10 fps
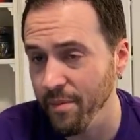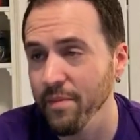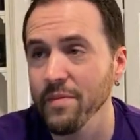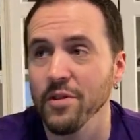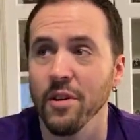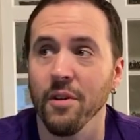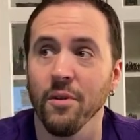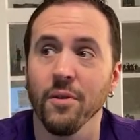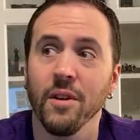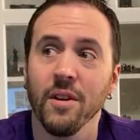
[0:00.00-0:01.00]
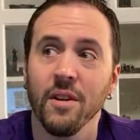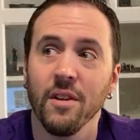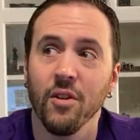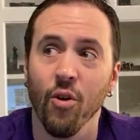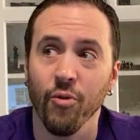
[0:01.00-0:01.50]
So
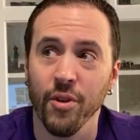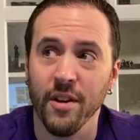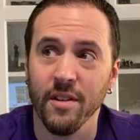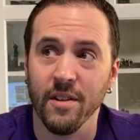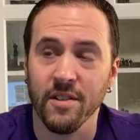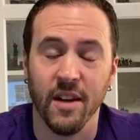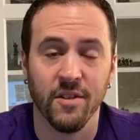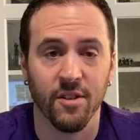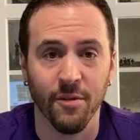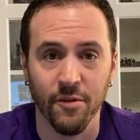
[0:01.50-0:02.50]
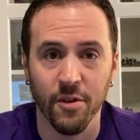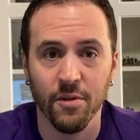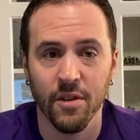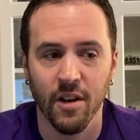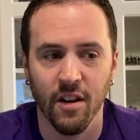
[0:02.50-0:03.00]
hopefully it excites some of you.
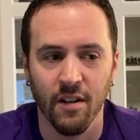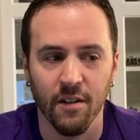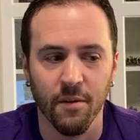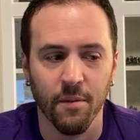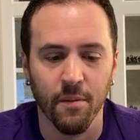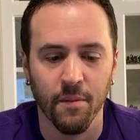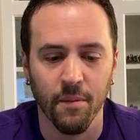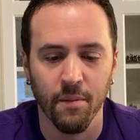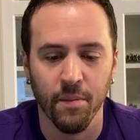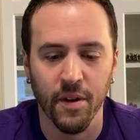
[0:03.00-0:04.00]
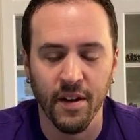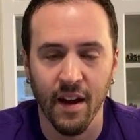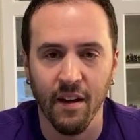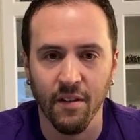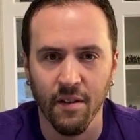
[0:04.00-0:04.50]
But
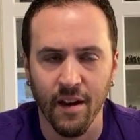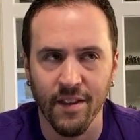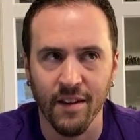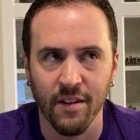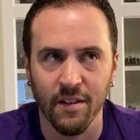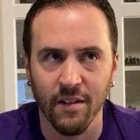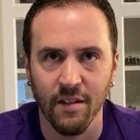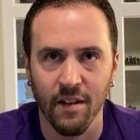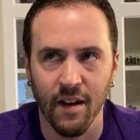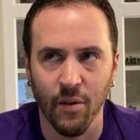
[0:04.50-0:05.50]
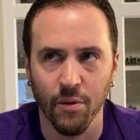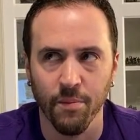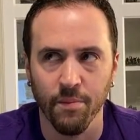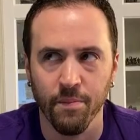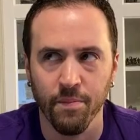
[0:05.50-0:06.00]
yeah, I think I will
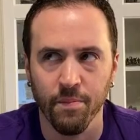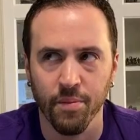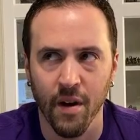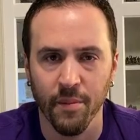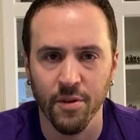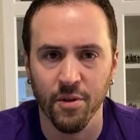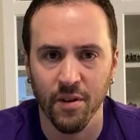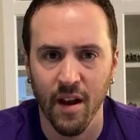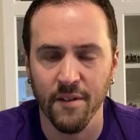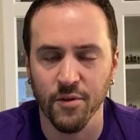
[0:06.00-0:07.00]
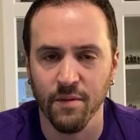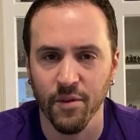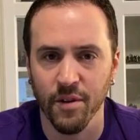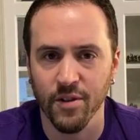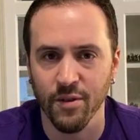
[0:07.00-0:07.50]
probably do a live stream
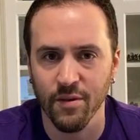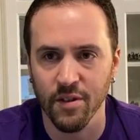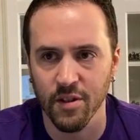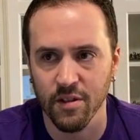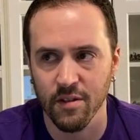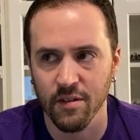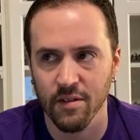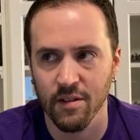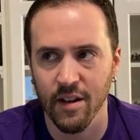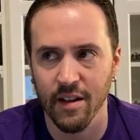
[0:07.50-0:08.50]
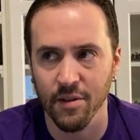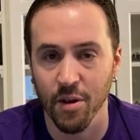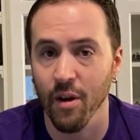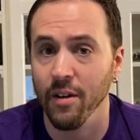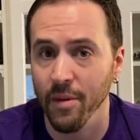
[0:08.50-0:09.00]
very soon to just kind of
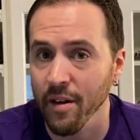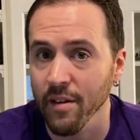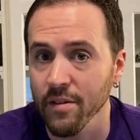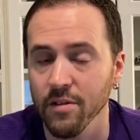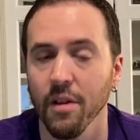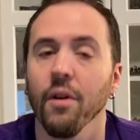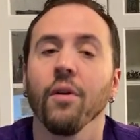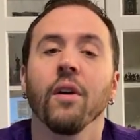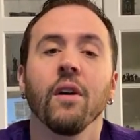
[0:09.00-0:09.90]
talk about it. So